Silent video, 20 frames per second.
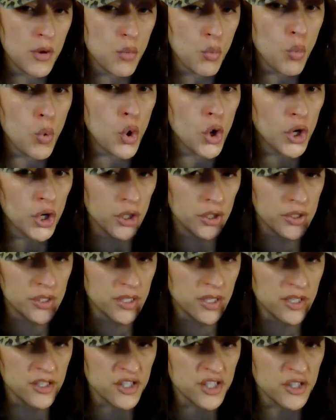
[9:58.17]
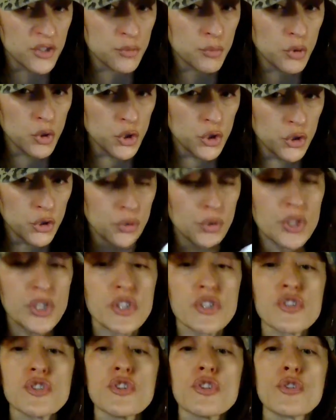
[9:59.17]
words because it's blue and
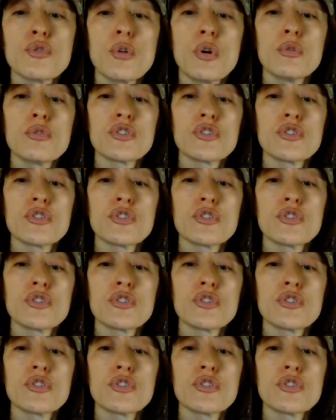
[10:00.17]
it's the throat